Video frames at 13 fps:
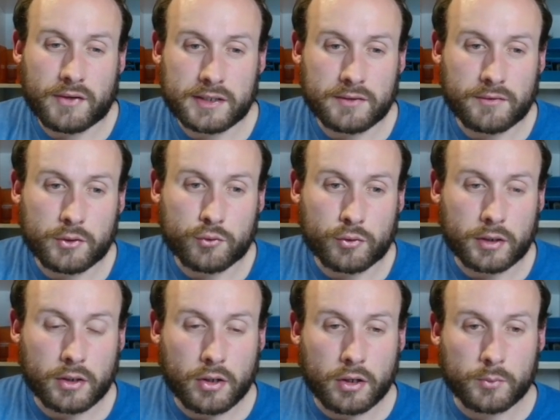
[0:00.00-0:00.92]
effectively
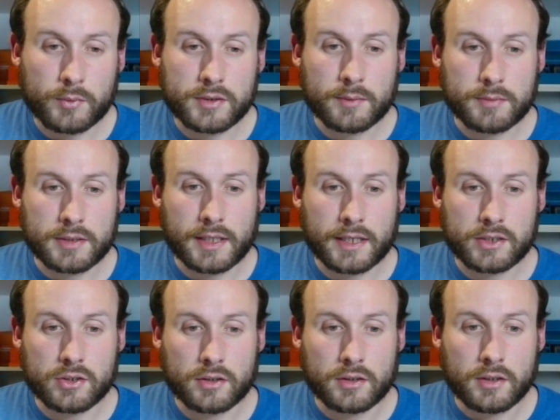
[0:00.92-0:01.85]
drawing a card with some
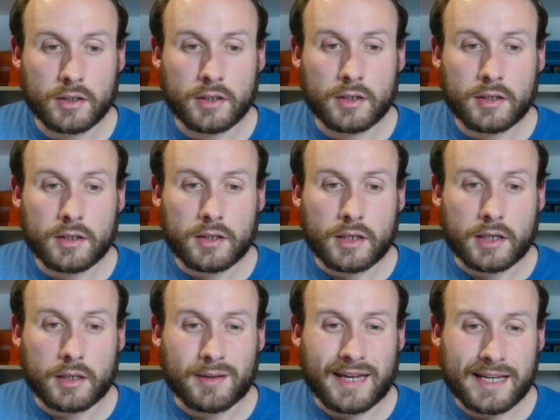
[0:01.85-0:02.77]
selection.
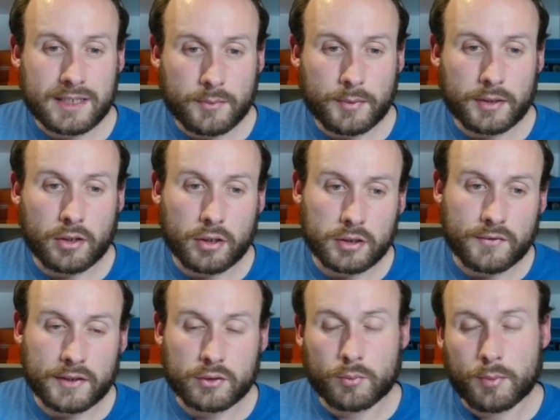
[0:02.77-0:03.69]
It has to be an
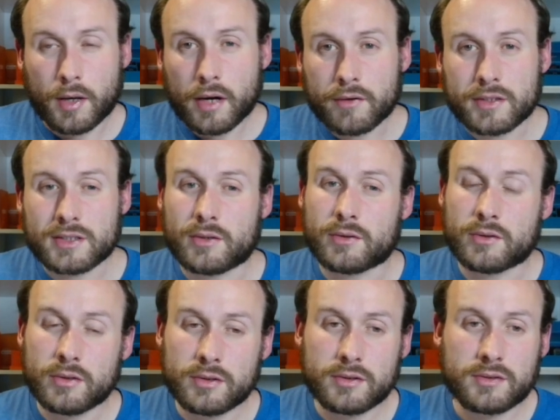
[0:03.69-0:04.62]
artifact or pirate, so
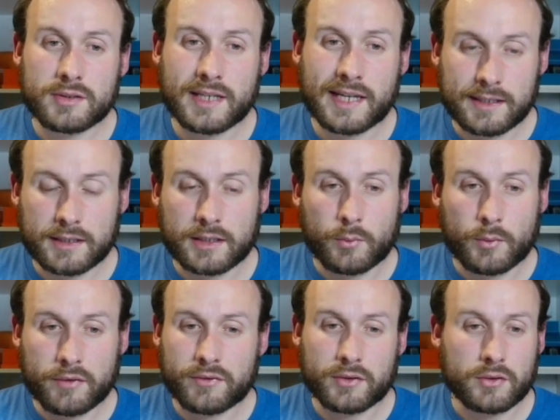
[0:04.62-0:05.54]
it could technically
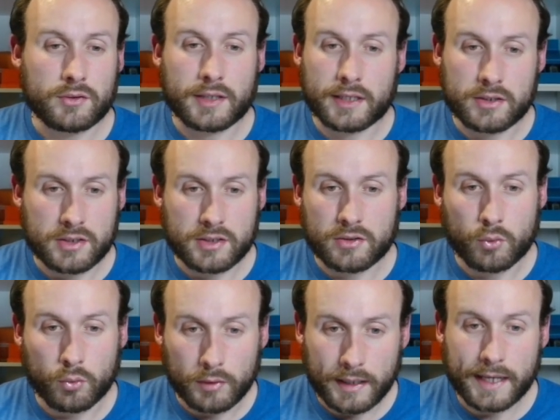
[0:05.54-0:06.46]
whiff. It could get just
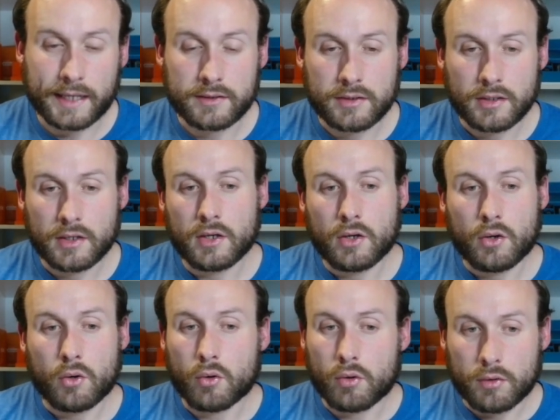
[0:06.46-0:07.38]
all land
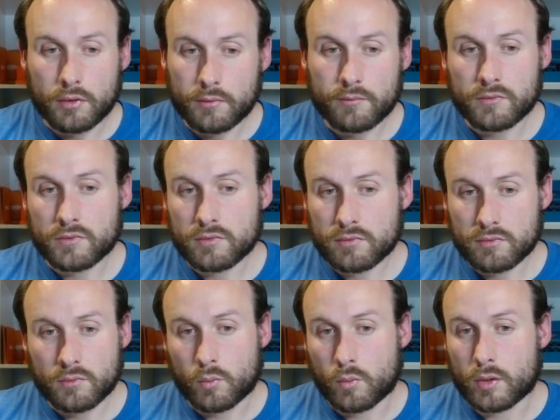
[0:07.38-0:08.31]
or
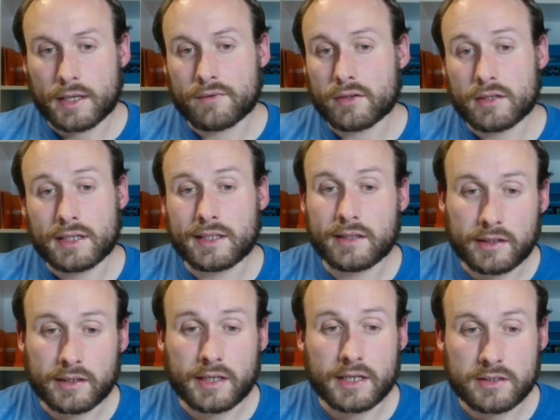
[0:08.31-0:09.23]
whatever,
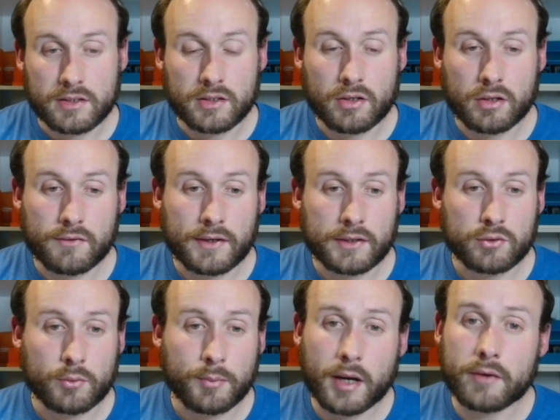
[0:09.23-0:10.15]
anything that isn't an
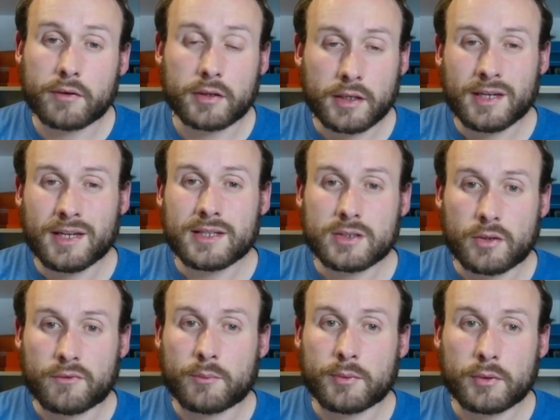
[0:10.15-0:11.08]
artifact or a pirate.
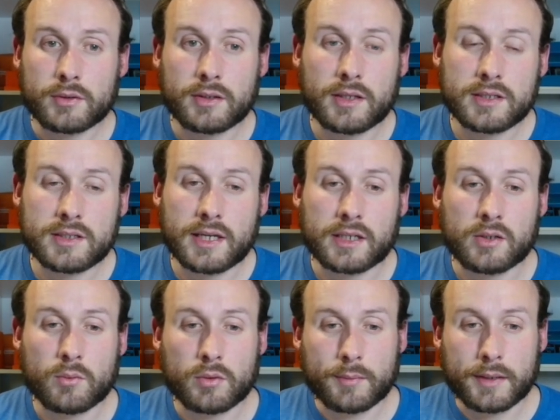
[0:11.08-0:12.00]
So if you're building this
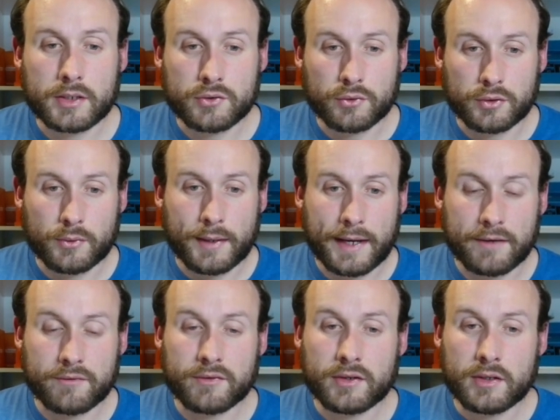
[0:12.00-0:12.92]
deck, you want to make sure you
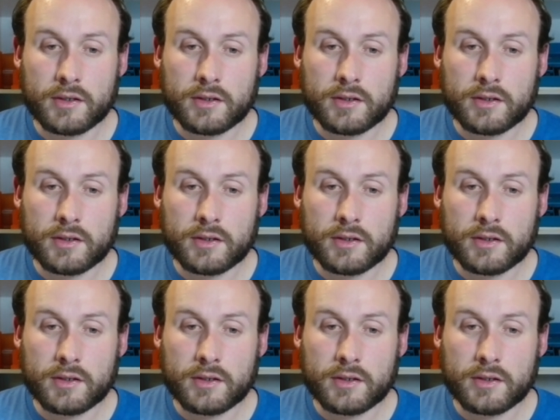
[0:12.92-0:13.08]
have